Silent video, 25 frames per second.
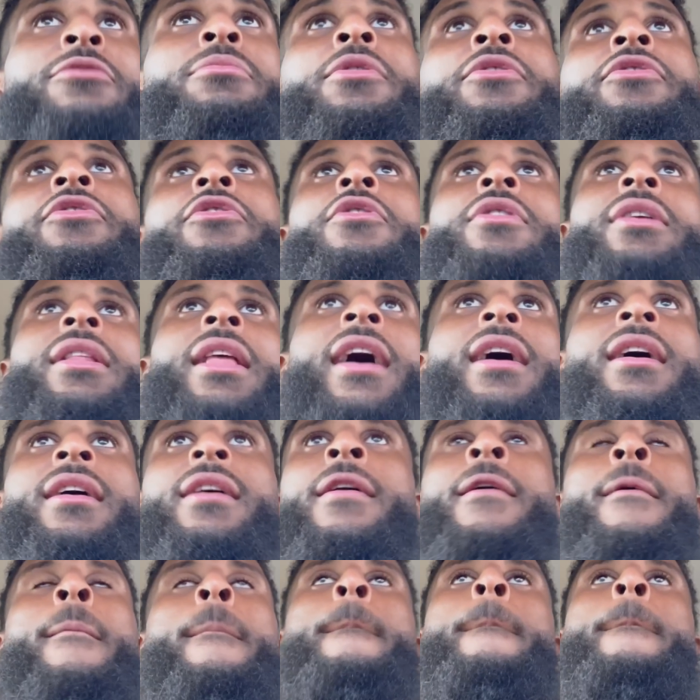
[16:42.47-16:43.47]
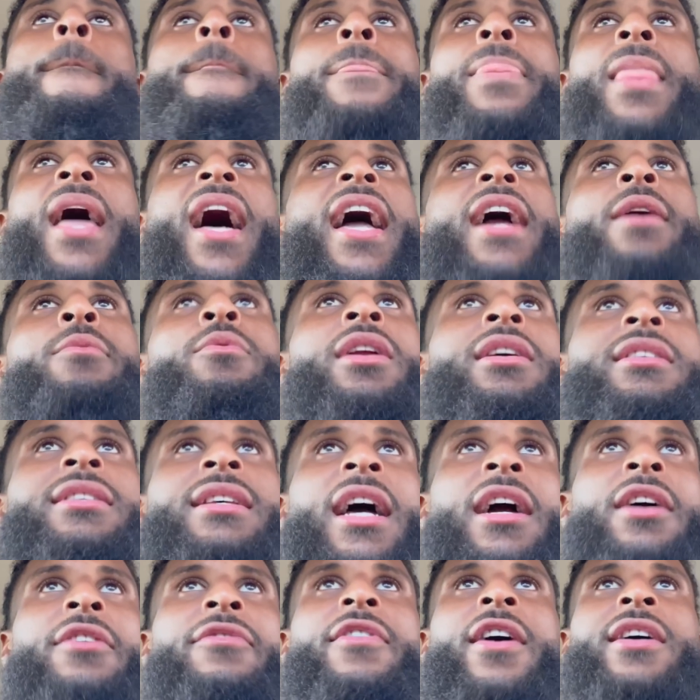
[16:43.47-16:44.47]
before, like, I ain't want to
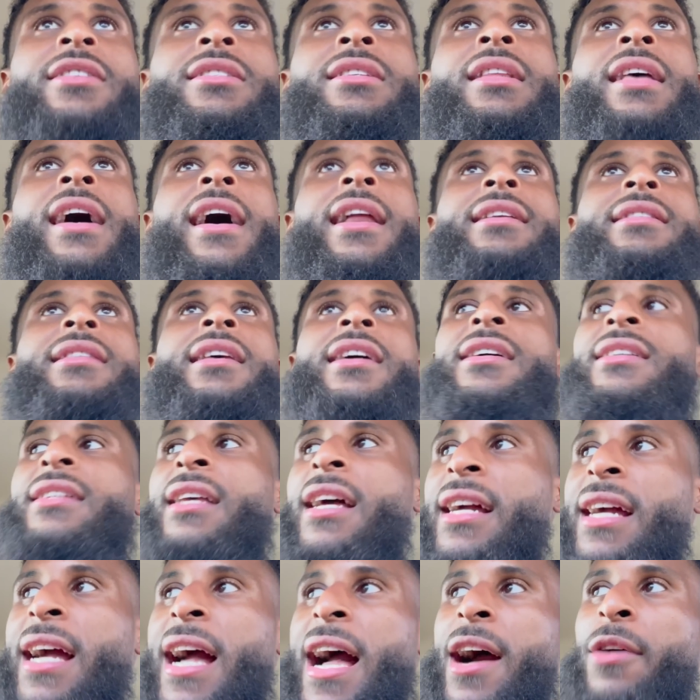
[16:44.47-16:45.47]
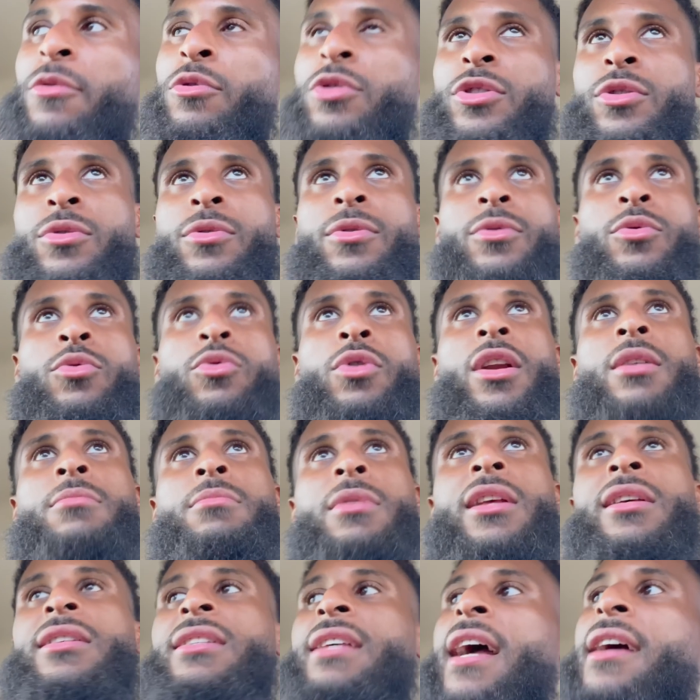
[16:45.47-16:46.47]
sacrifice a lot of things that God was wanting me
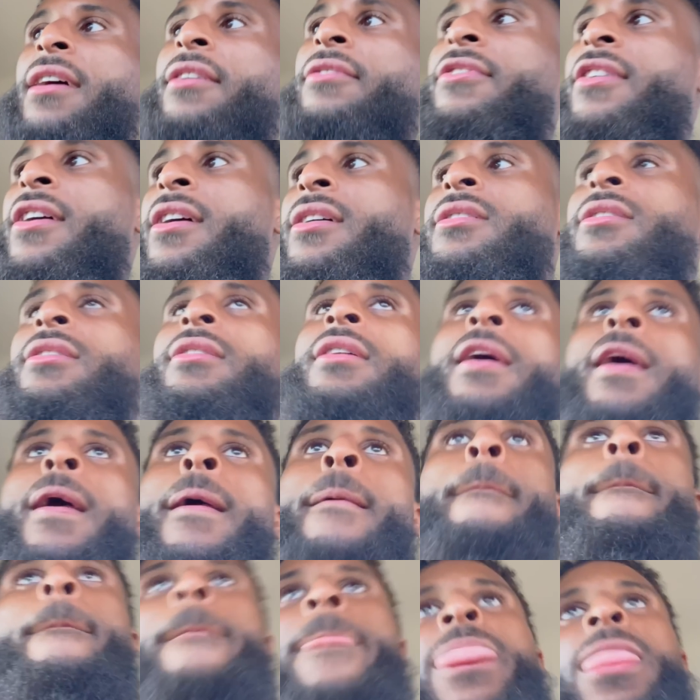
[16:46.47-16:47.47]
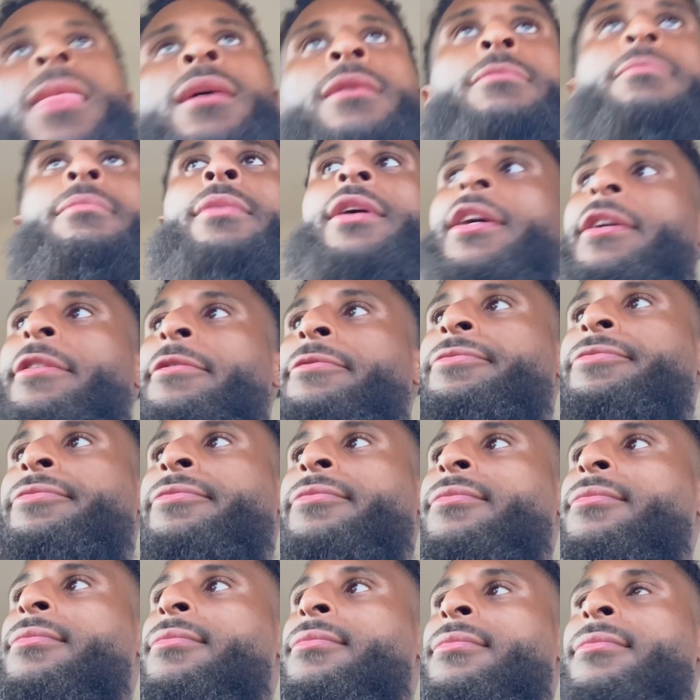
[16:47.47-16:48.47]
to sacrifice. But
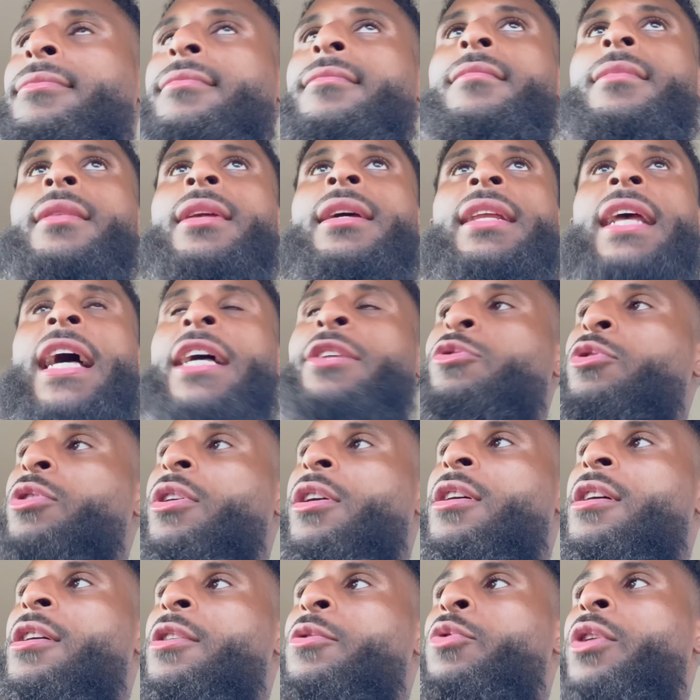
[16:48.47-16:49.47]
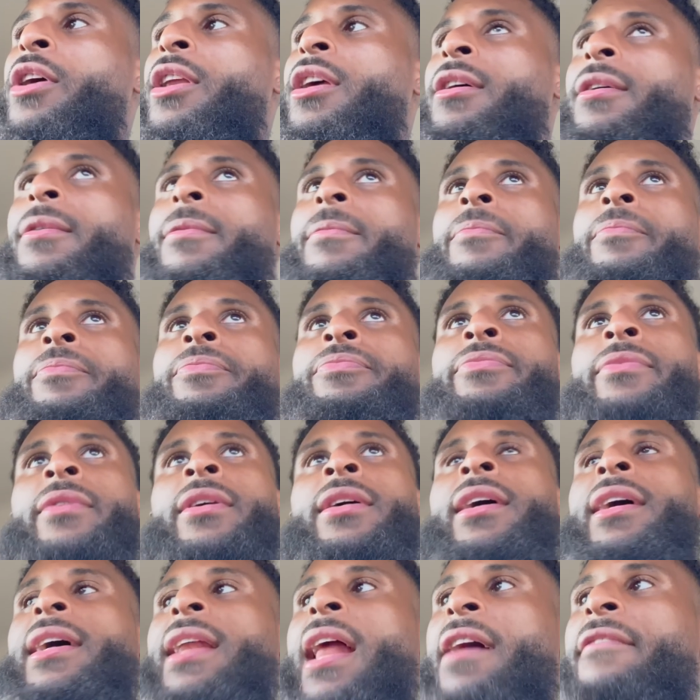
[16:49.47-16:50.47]
that's what come with it.
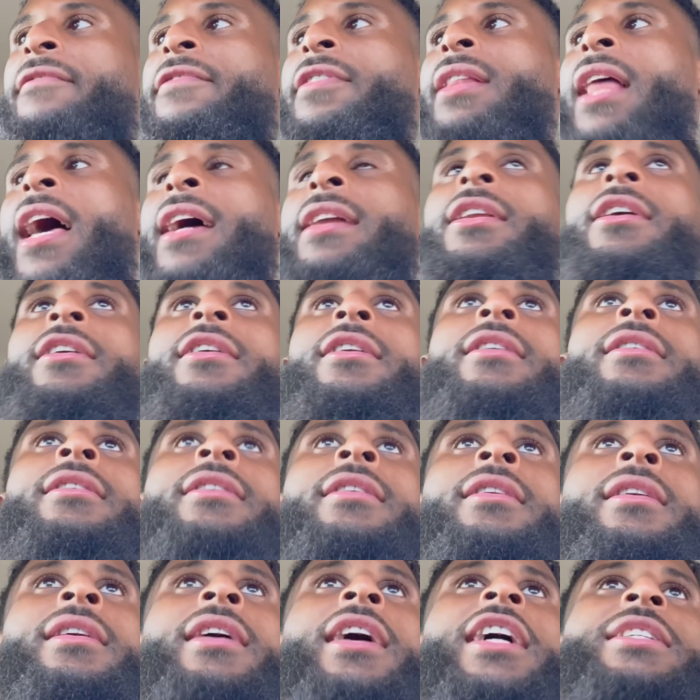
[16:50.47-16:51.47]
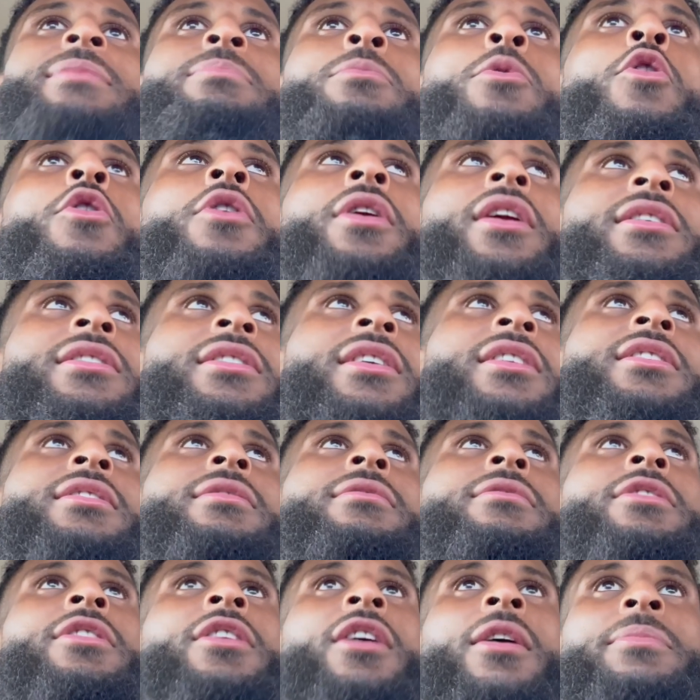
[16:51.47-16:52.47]
And I feel like the it's more than just, you
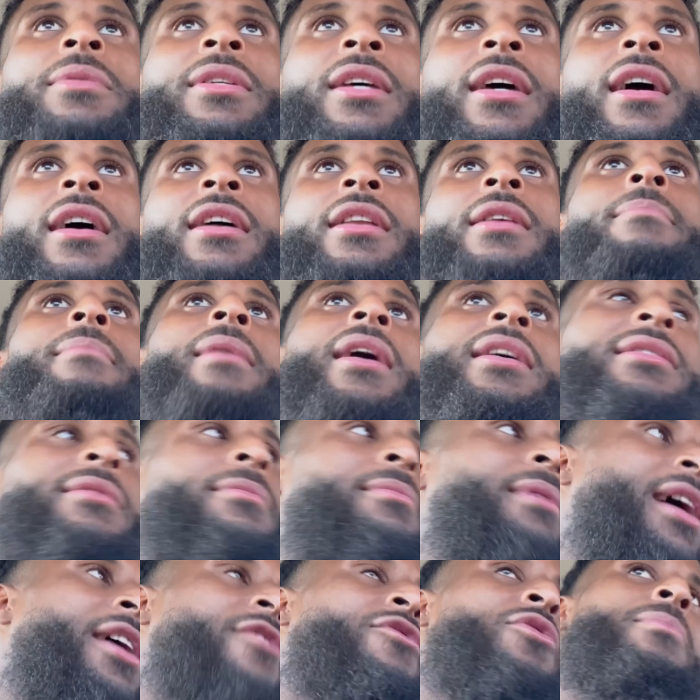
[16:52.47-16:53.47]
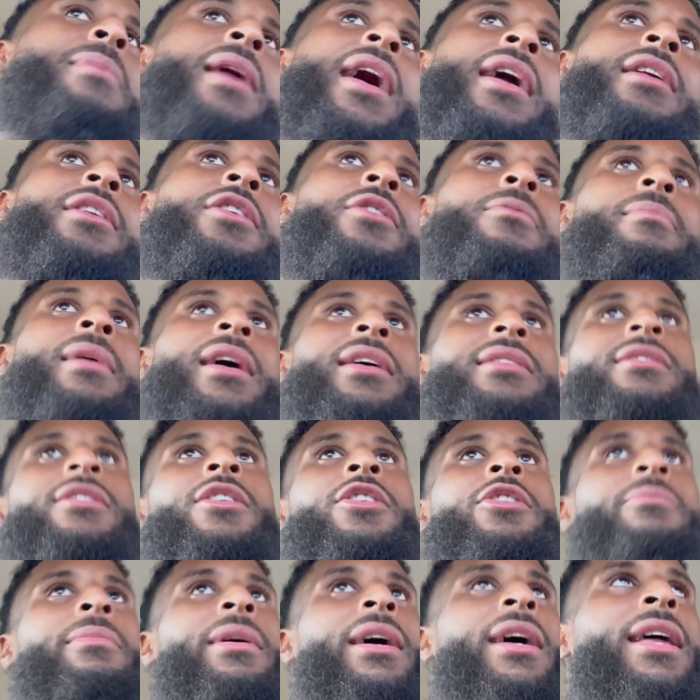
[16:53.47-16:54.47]
know what I'm saying, the mess up. Everybody done messed
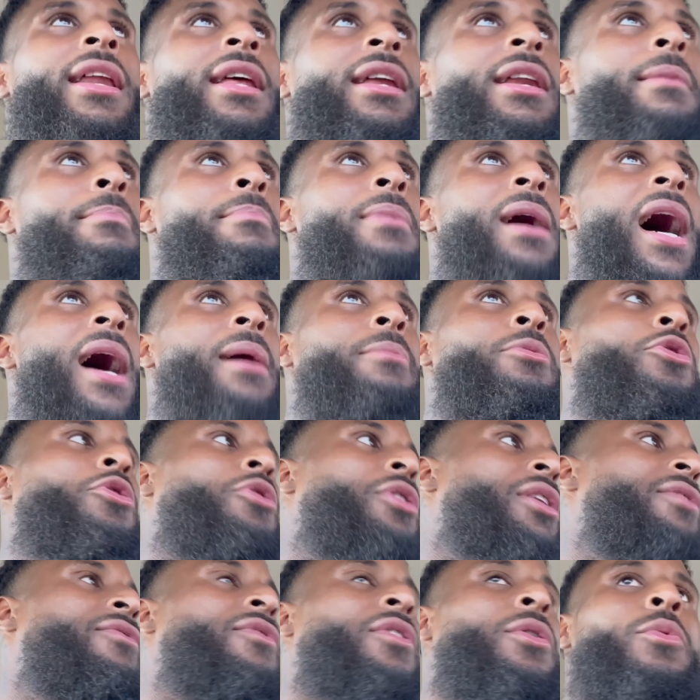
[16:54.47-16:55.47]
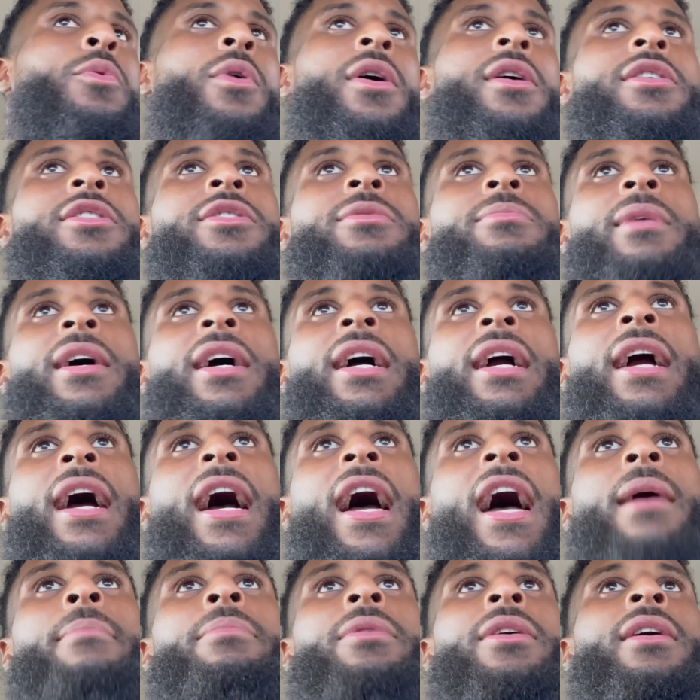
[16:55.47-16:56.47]
up, man, in the Bible or even worse, man.
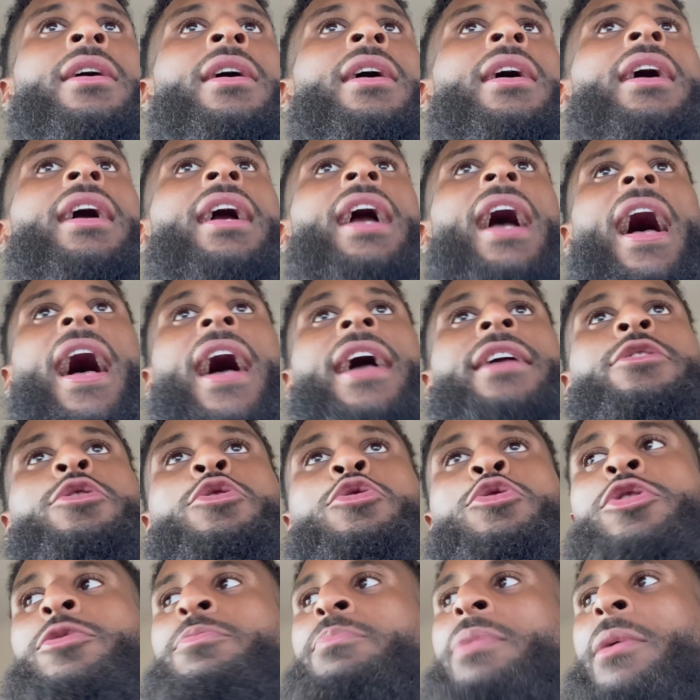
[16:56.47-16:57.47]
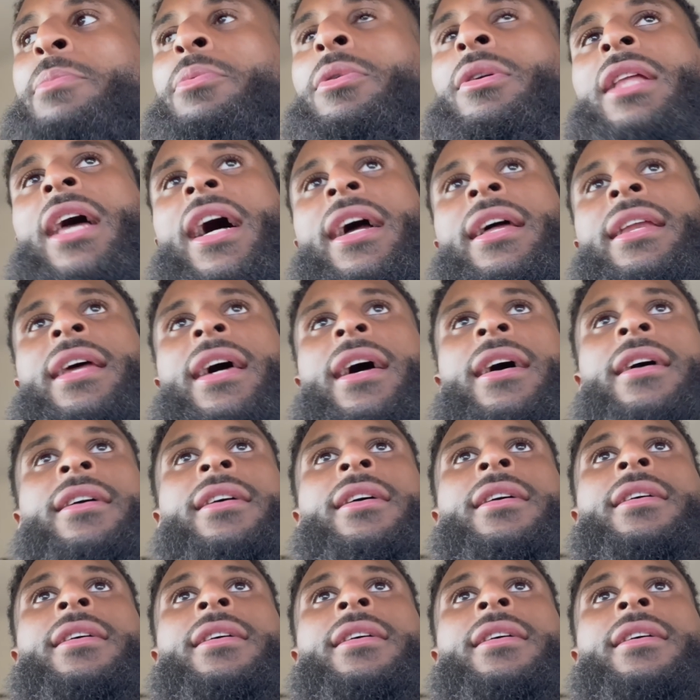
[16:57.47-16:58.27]
God, God used people like that.